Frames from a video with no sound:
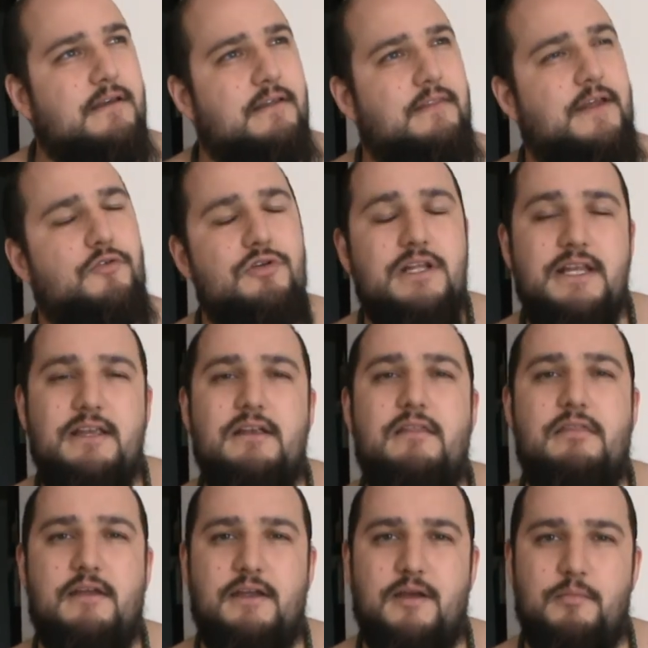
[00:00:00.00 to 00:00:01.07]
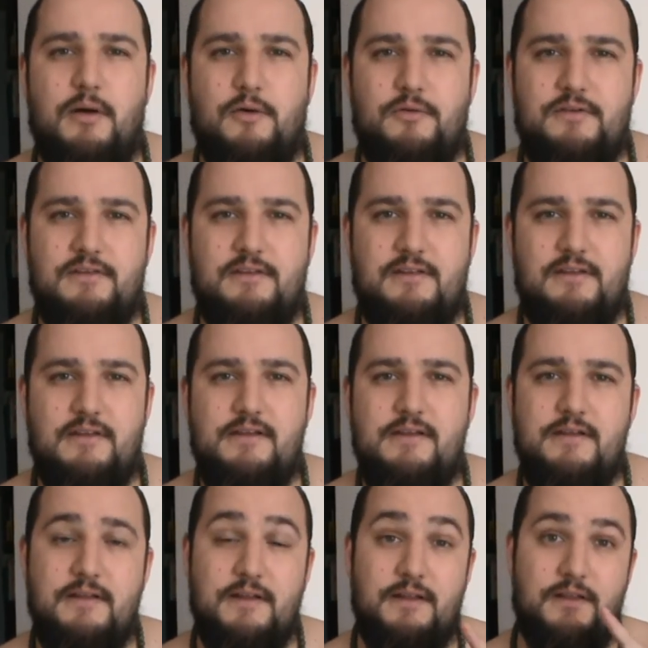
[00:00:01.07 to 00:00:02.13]
they really did think about
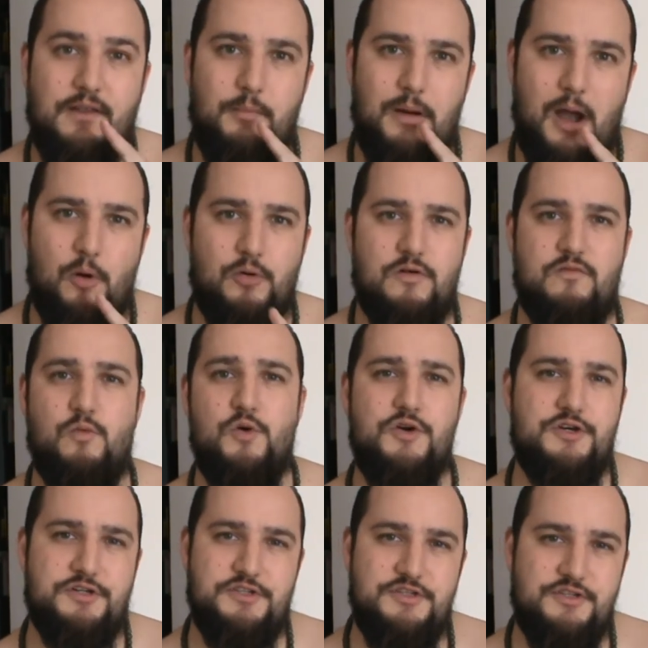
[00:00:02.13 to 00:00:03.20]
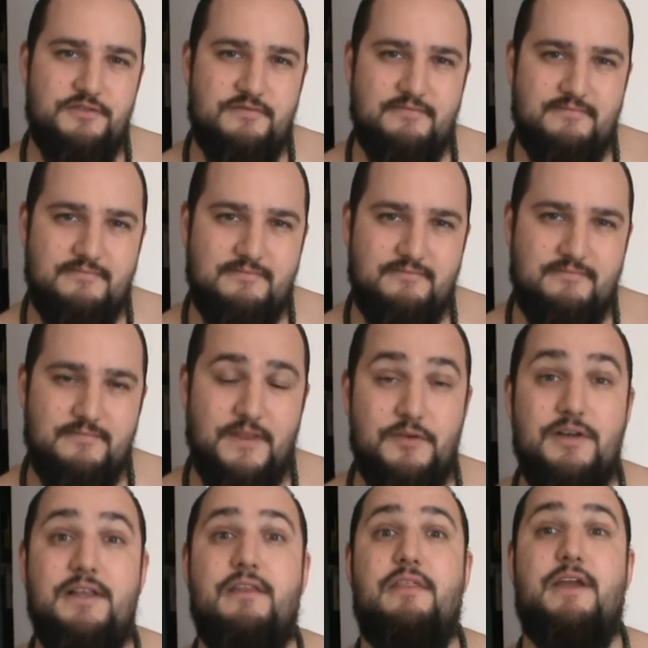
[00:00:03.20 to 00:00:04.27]
the power of words. They
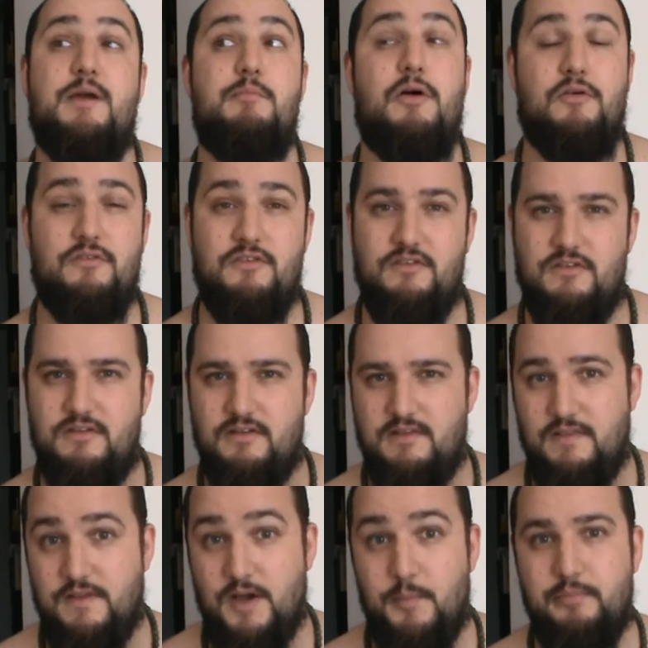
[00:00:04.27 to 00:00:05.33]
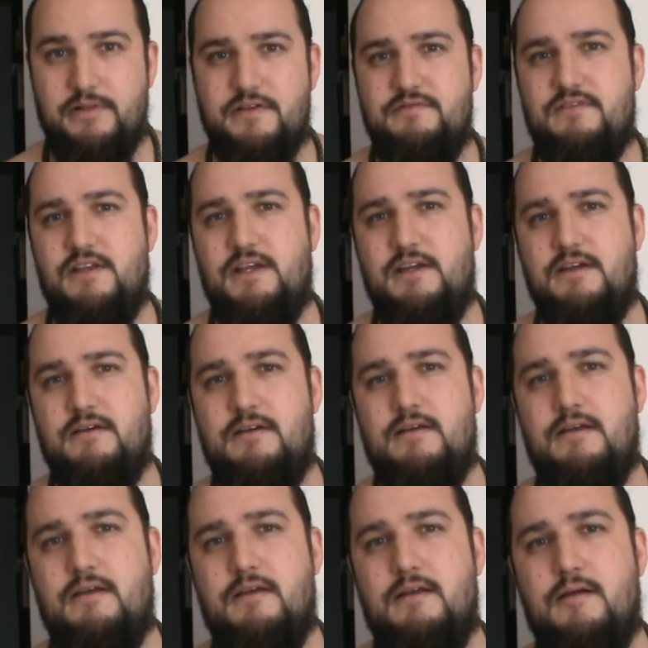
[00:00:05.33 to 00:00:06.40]
really did think about the uplifting
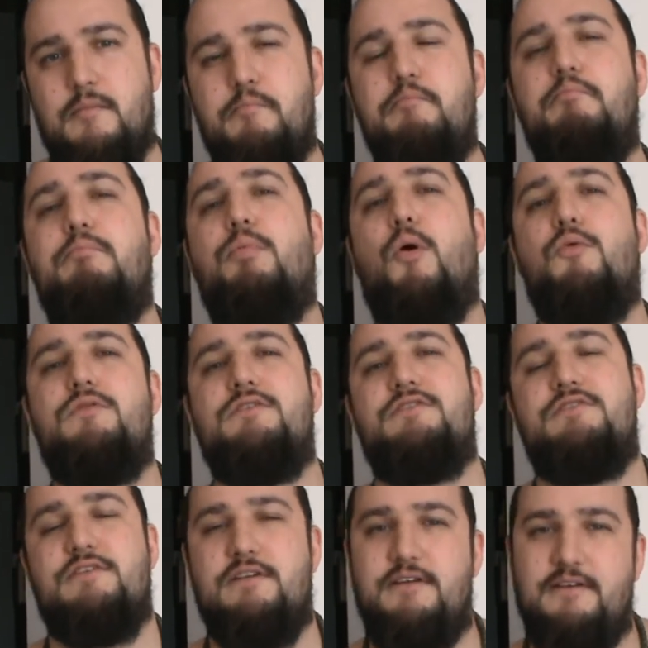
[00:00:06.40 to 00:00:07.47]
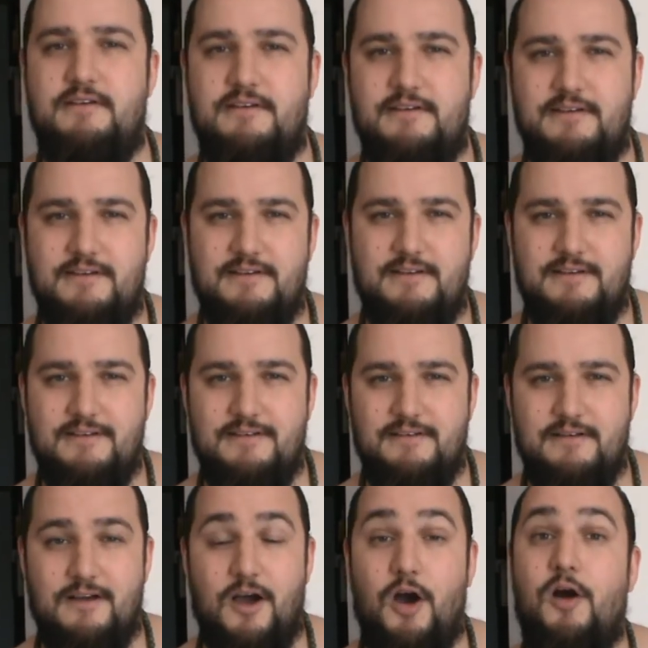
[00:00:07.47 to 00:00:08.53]
potency
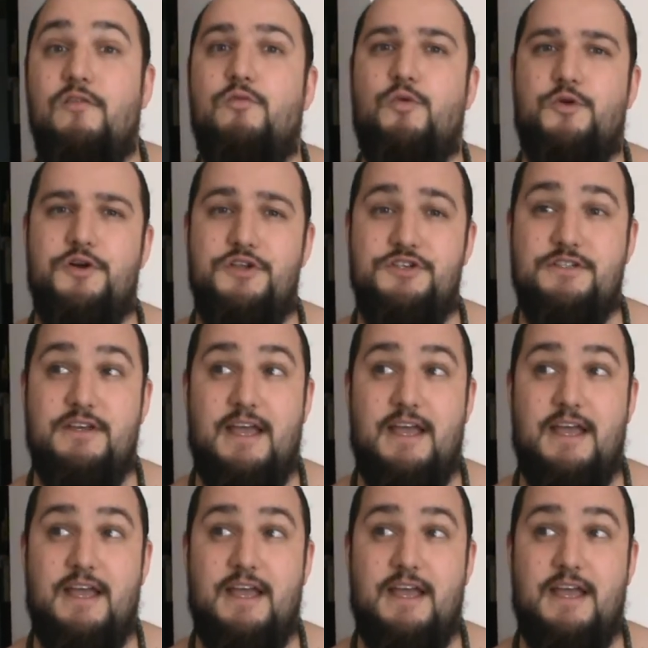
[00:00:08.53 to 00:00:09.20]
of words,